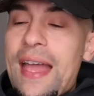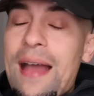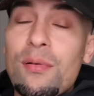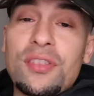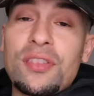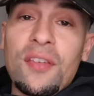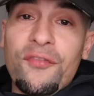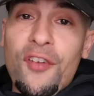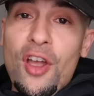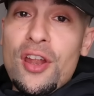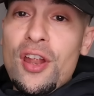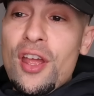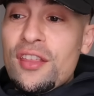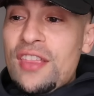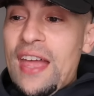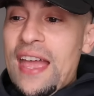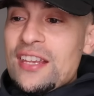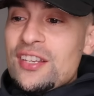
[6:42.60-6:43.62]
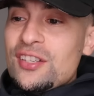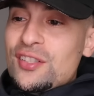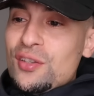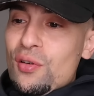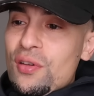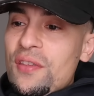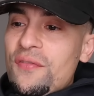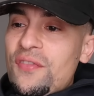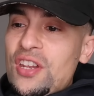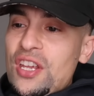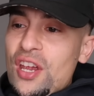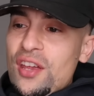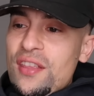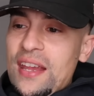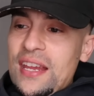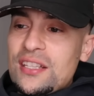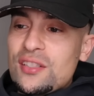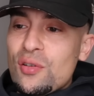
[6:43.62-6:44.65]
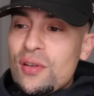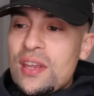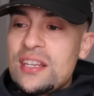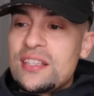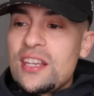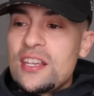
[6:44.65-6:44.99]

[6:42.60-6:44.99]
now with the photo that you saw in the video that he took, he